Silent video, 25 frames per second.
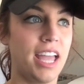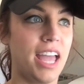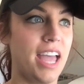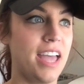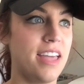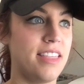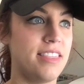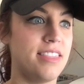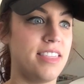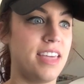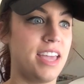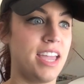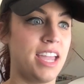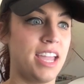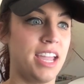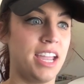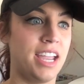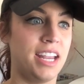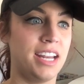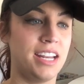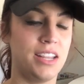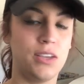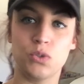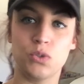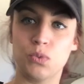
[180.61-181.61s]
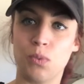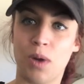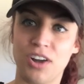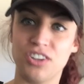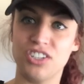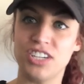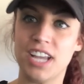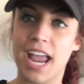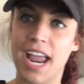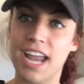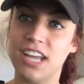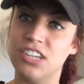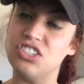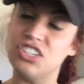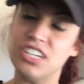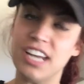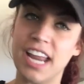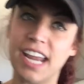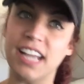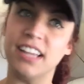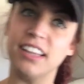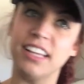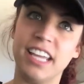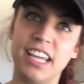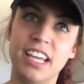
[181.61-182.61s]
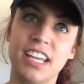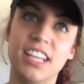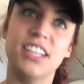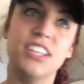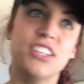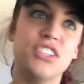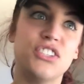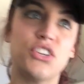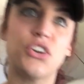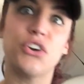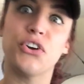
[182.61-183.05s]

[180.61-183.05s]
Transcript: and then watching Ancient Aliens